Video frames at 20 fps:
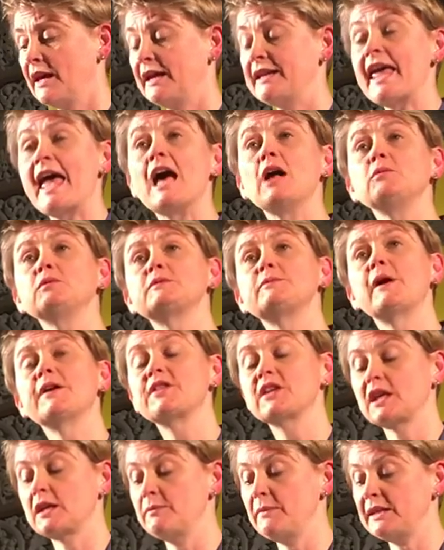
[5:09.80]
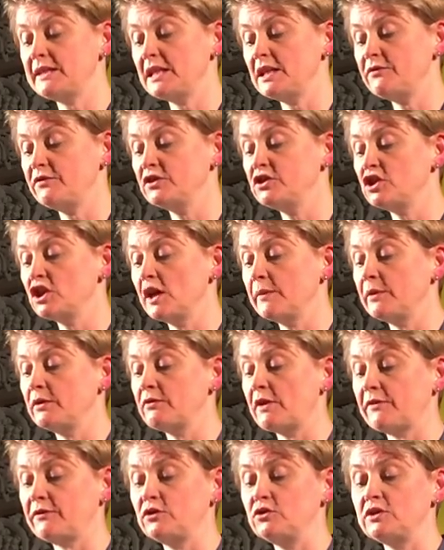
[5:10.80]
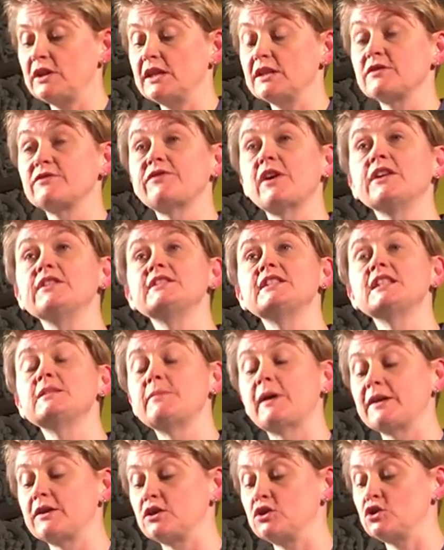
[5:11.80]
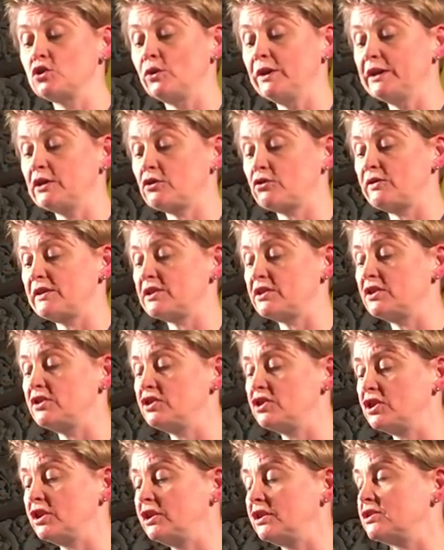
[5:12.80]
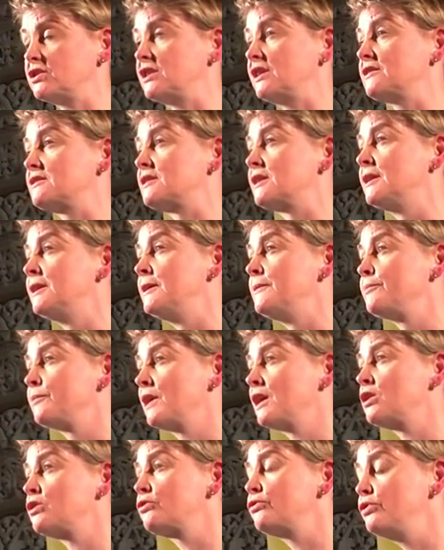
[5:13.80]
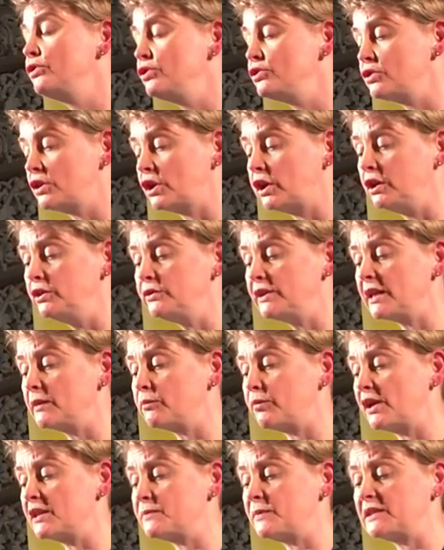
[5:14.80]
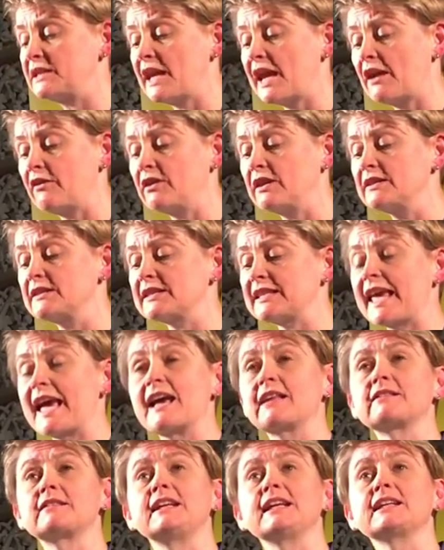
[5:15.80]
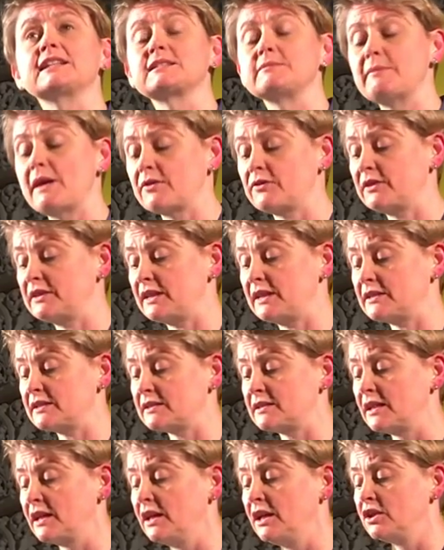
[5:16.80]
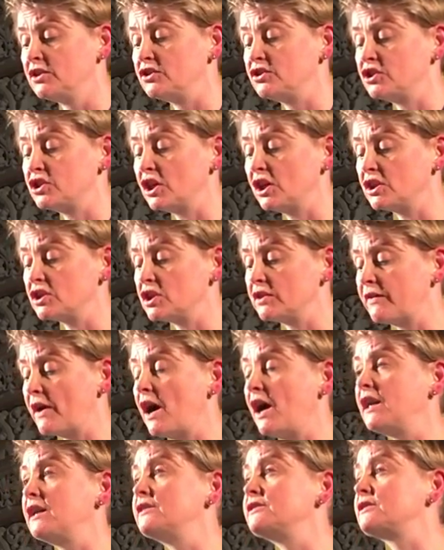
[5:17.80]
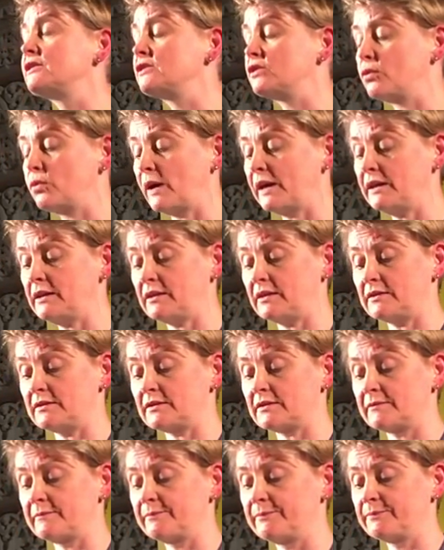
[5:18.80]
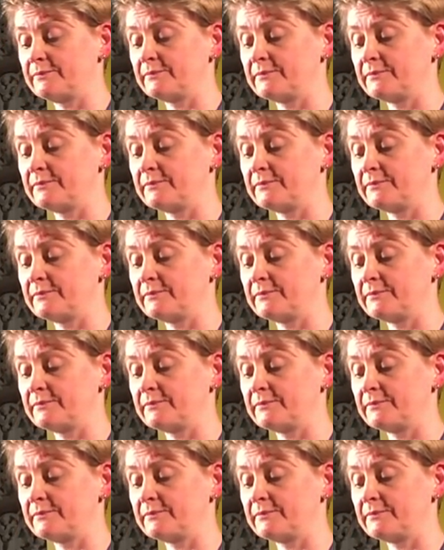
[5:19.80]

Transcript: and helped by the Committee for German Refugees, funded by the joint Christian churches, including Presbyterians, Catholics, Methodists, the Church of Ireland, and Quakers.